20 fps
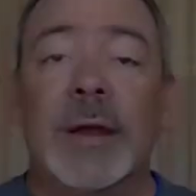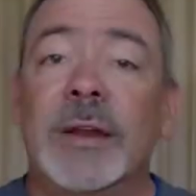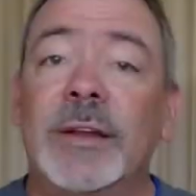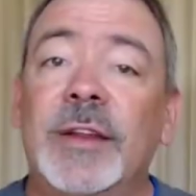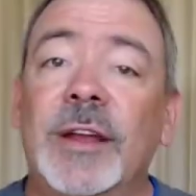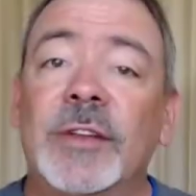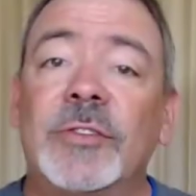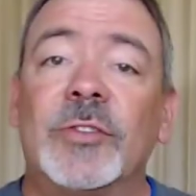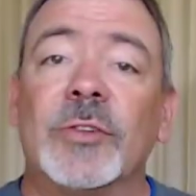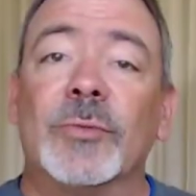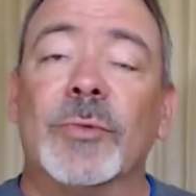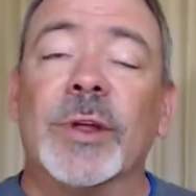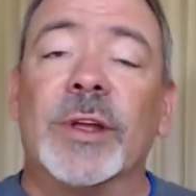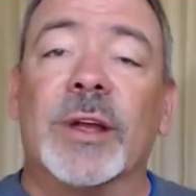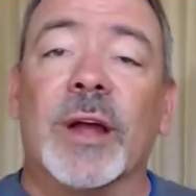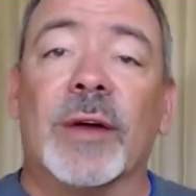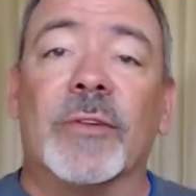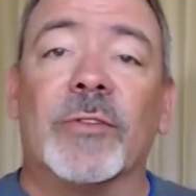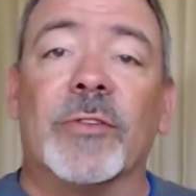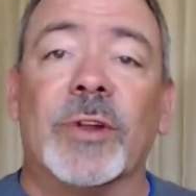In addiction
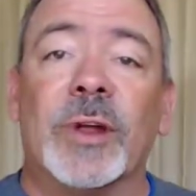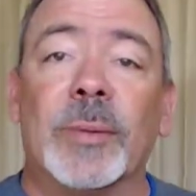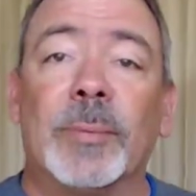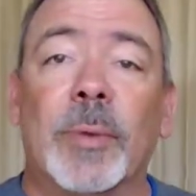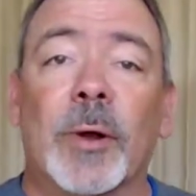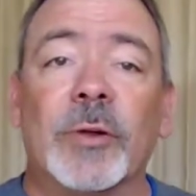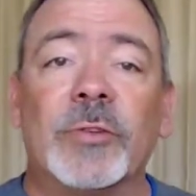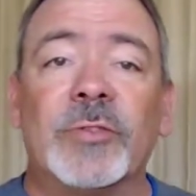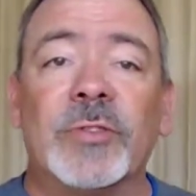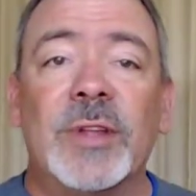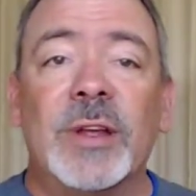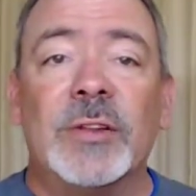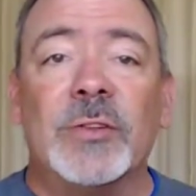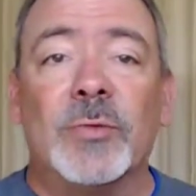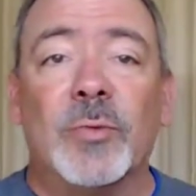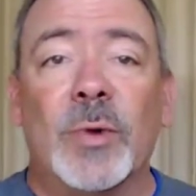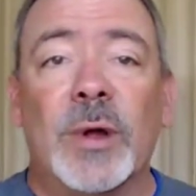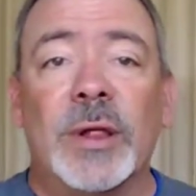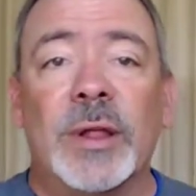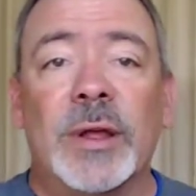recovery, a person that
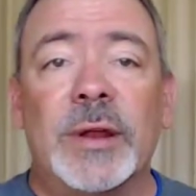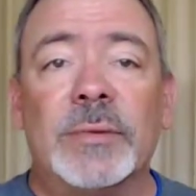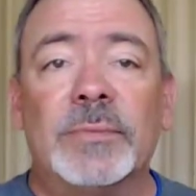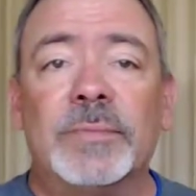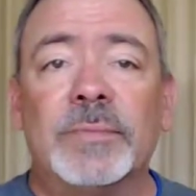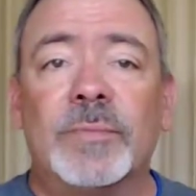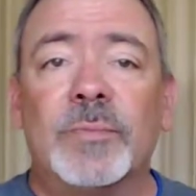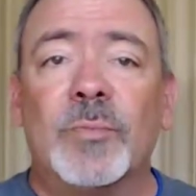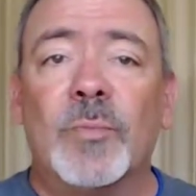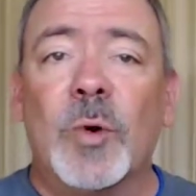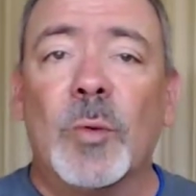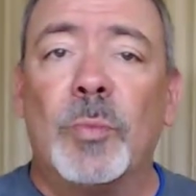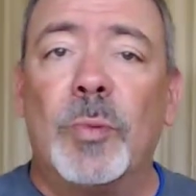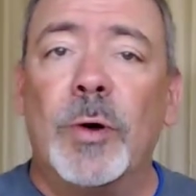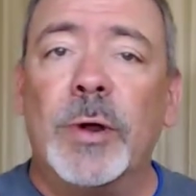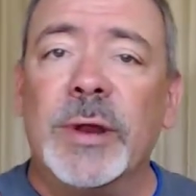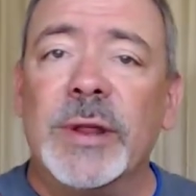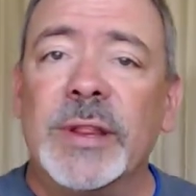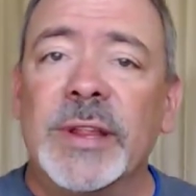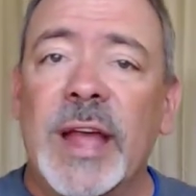is willing will
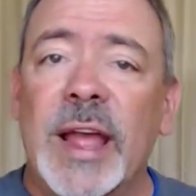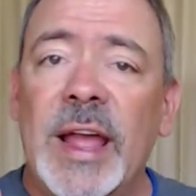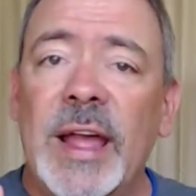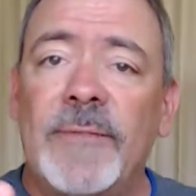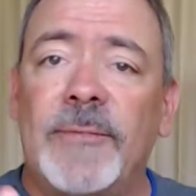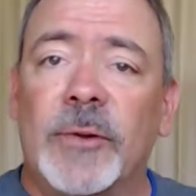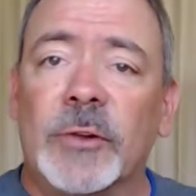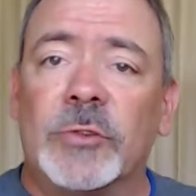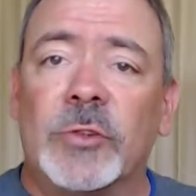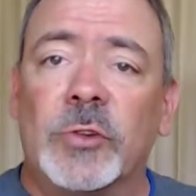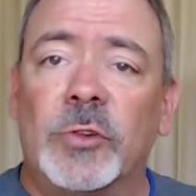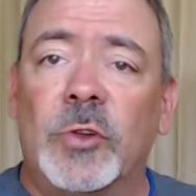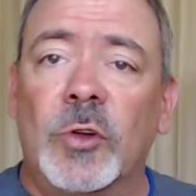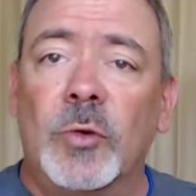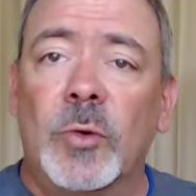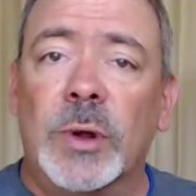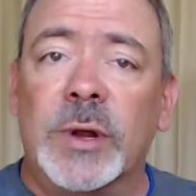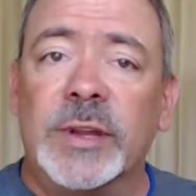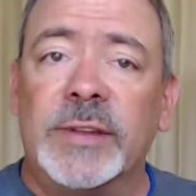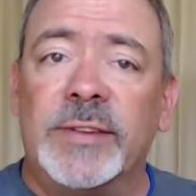put in the effort to
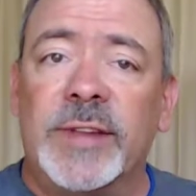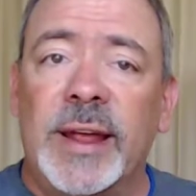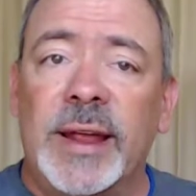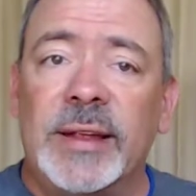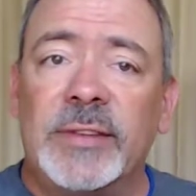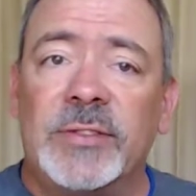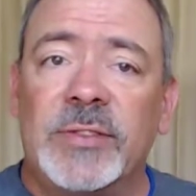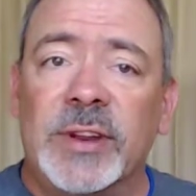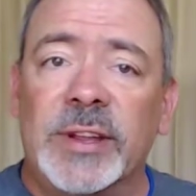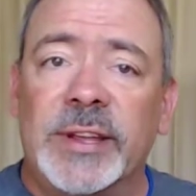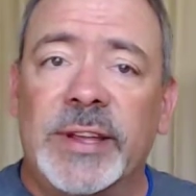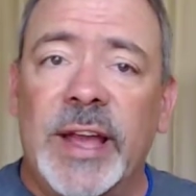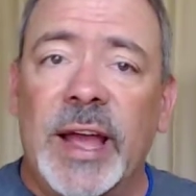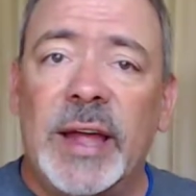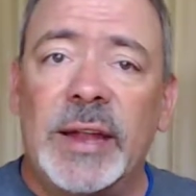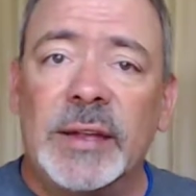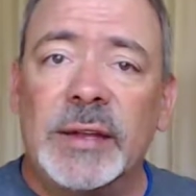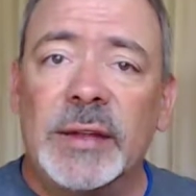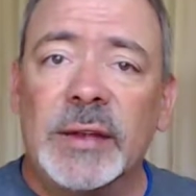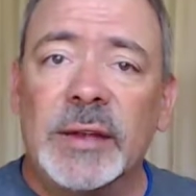do what it takes to
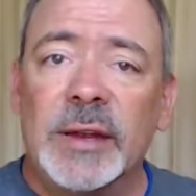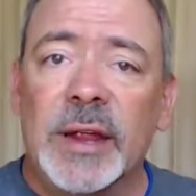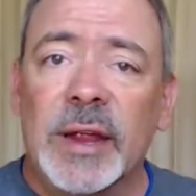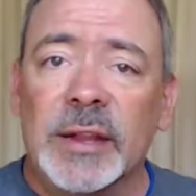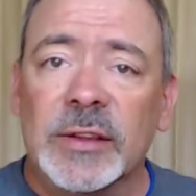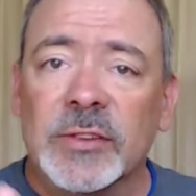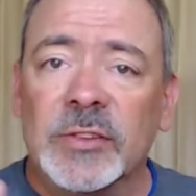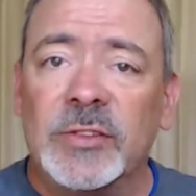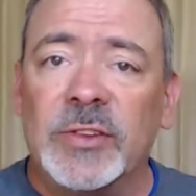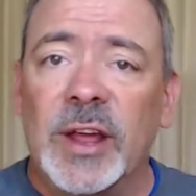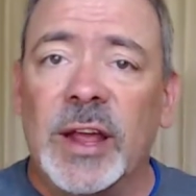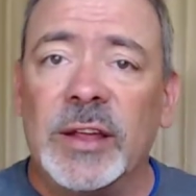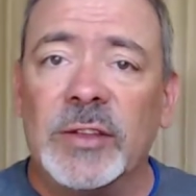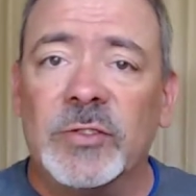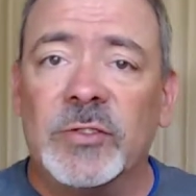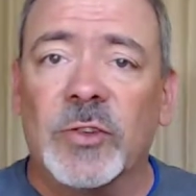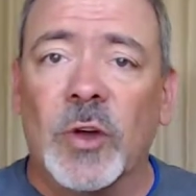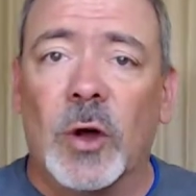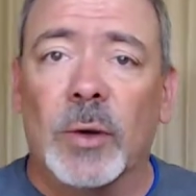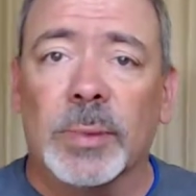get and stay
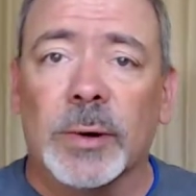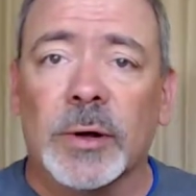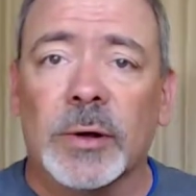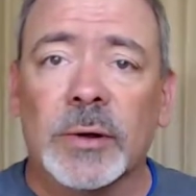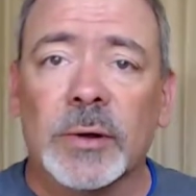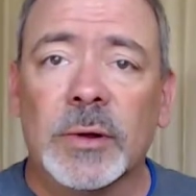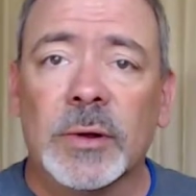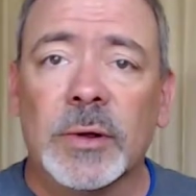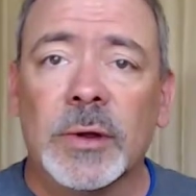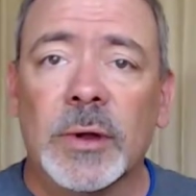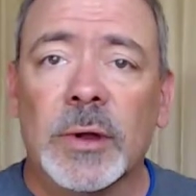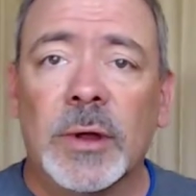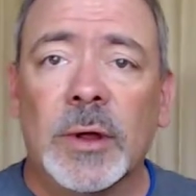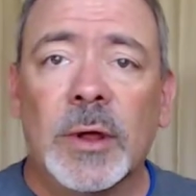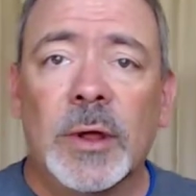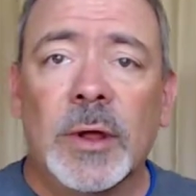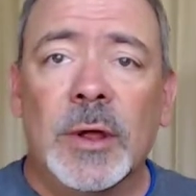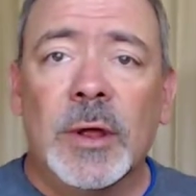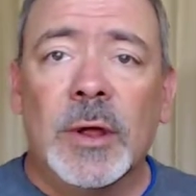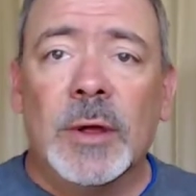sober.
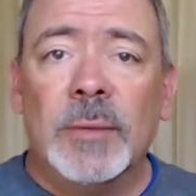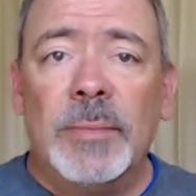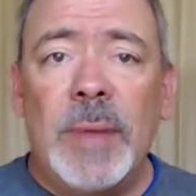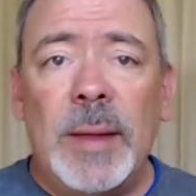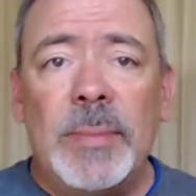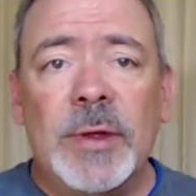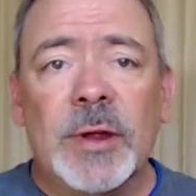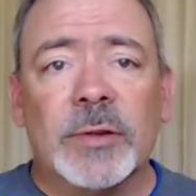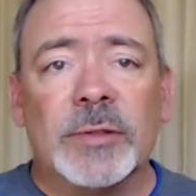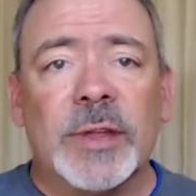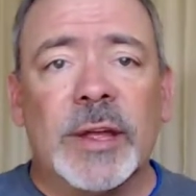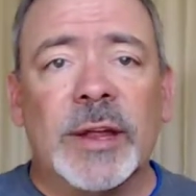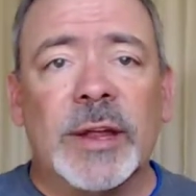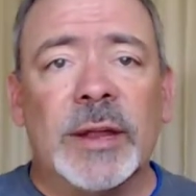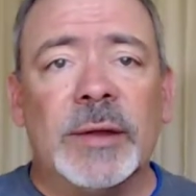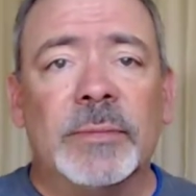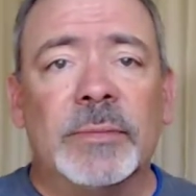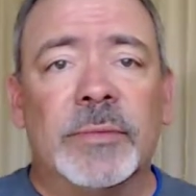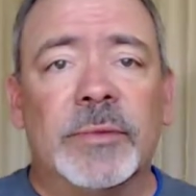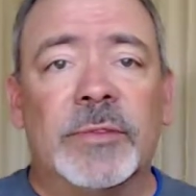Maybe you're
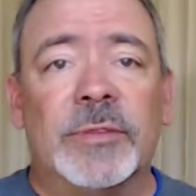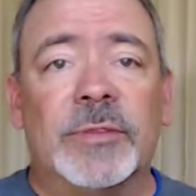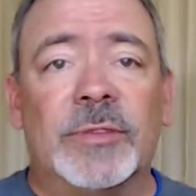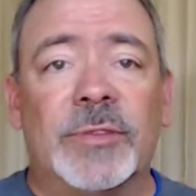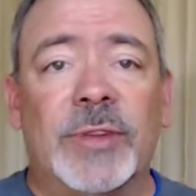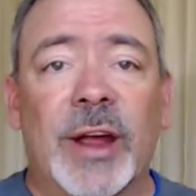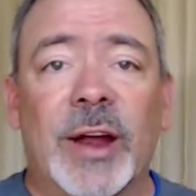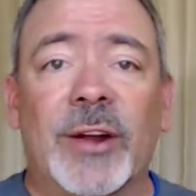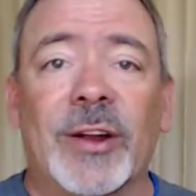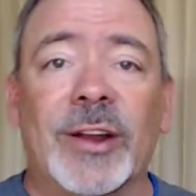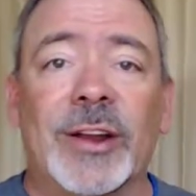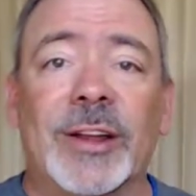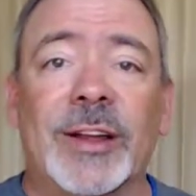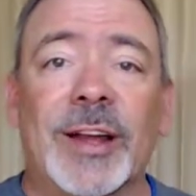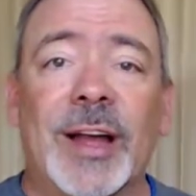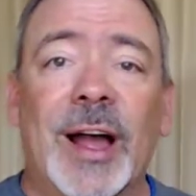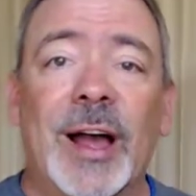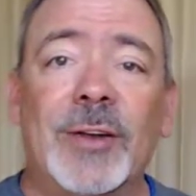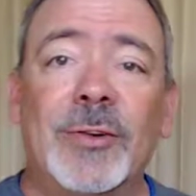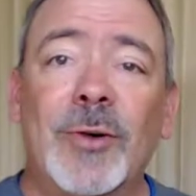thinking, Terry,
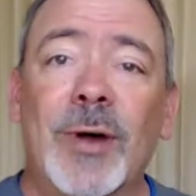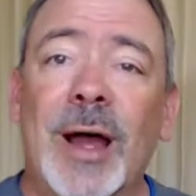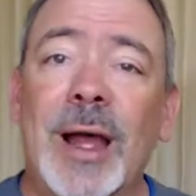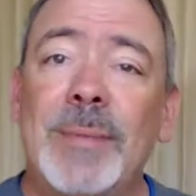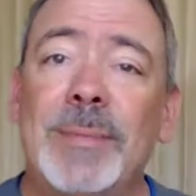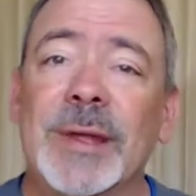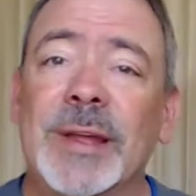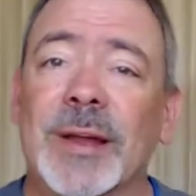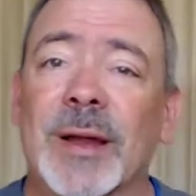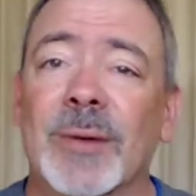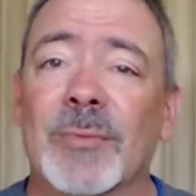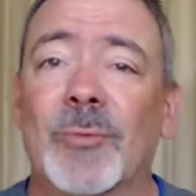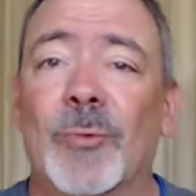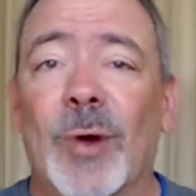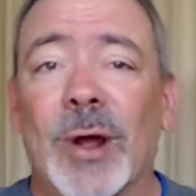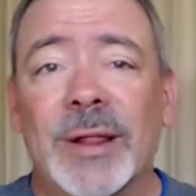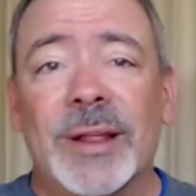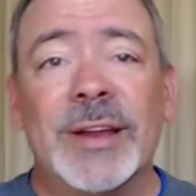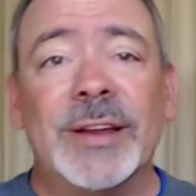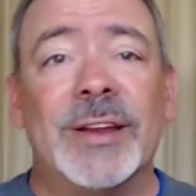how do I become
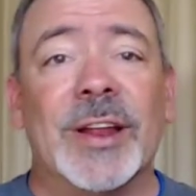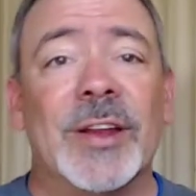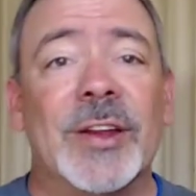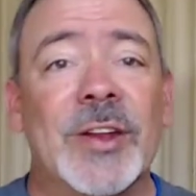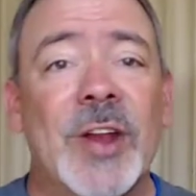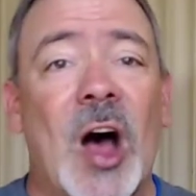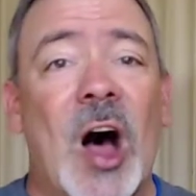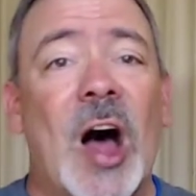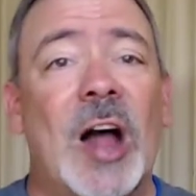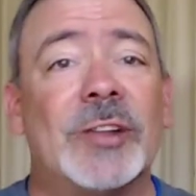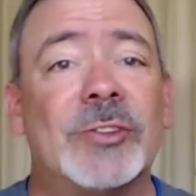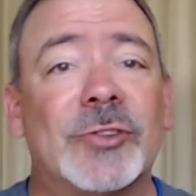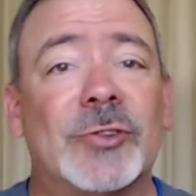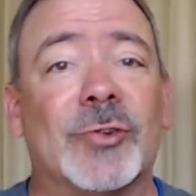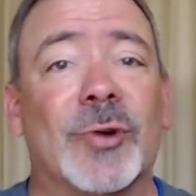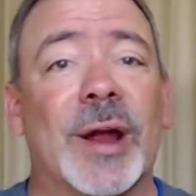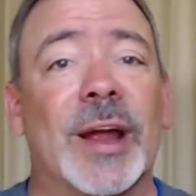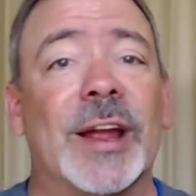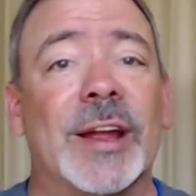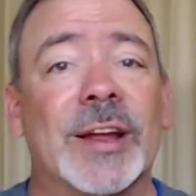willing to not
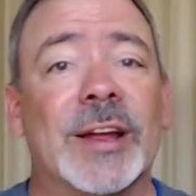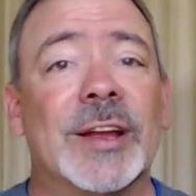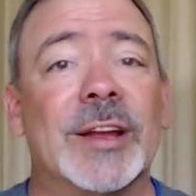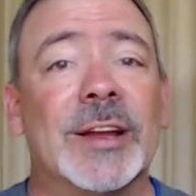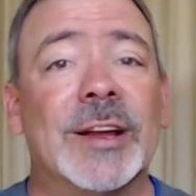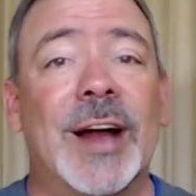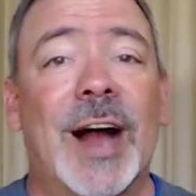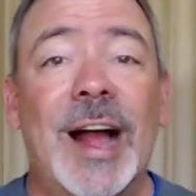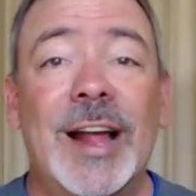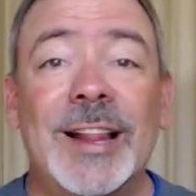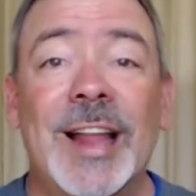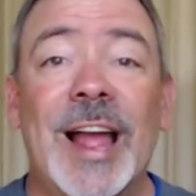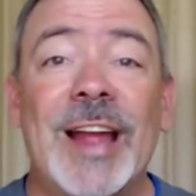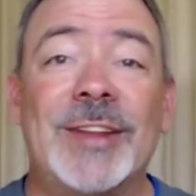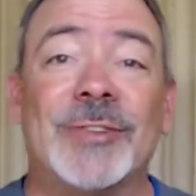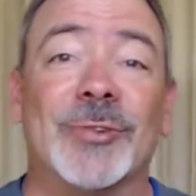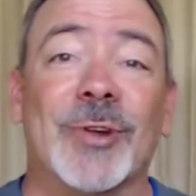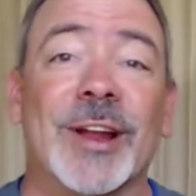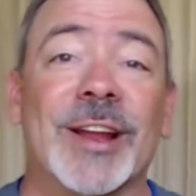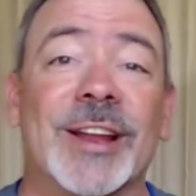drink? I
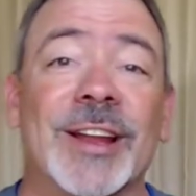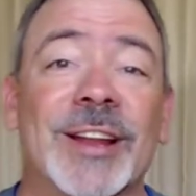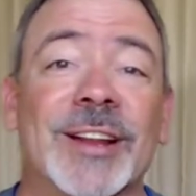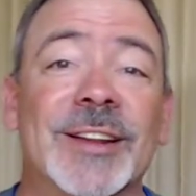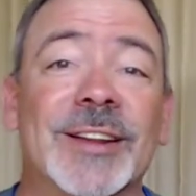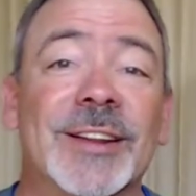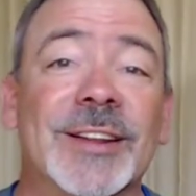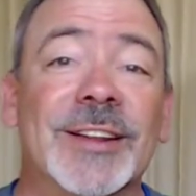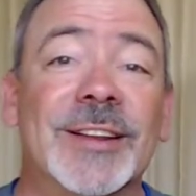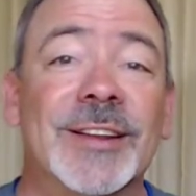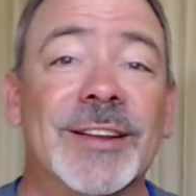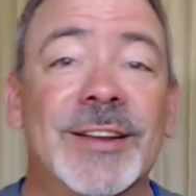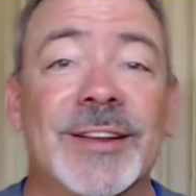like drinking.